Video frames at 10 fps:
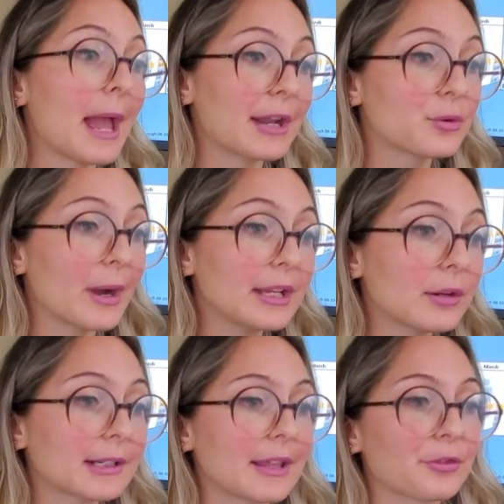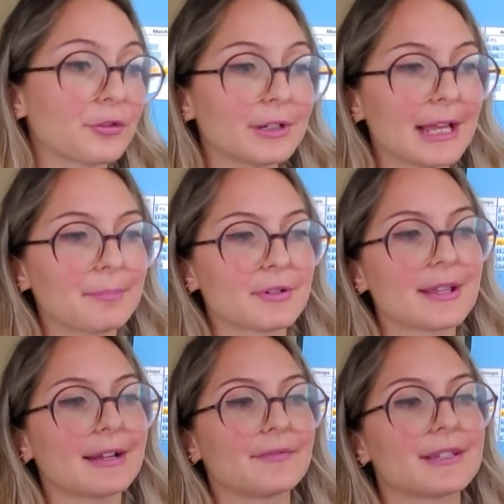And DeWine noted that thirty-eight
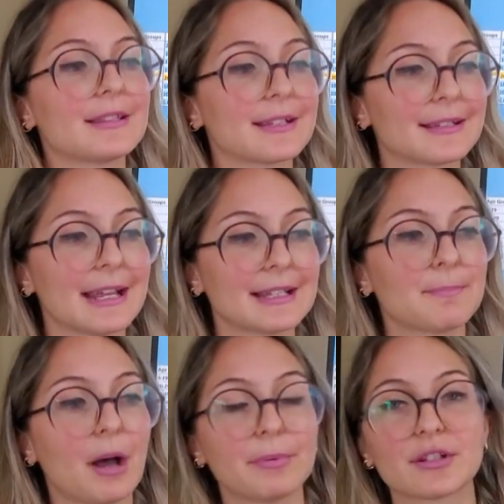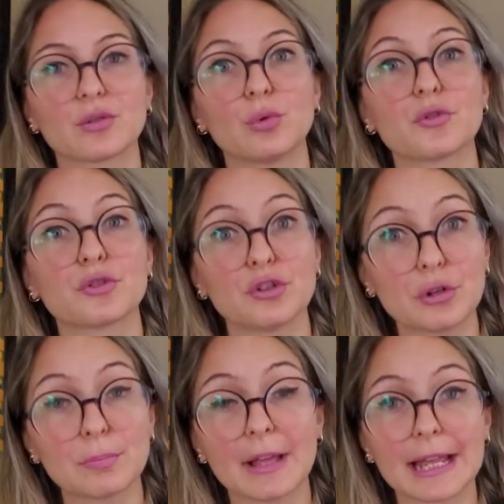percent of the state's public schools
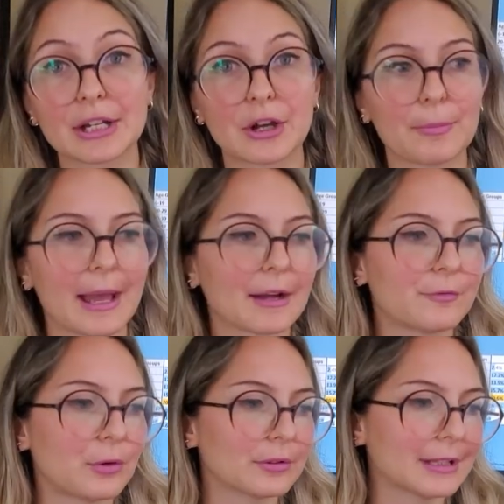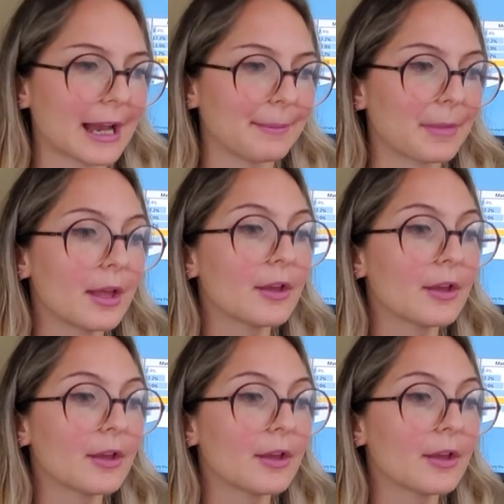do plan to go back full time.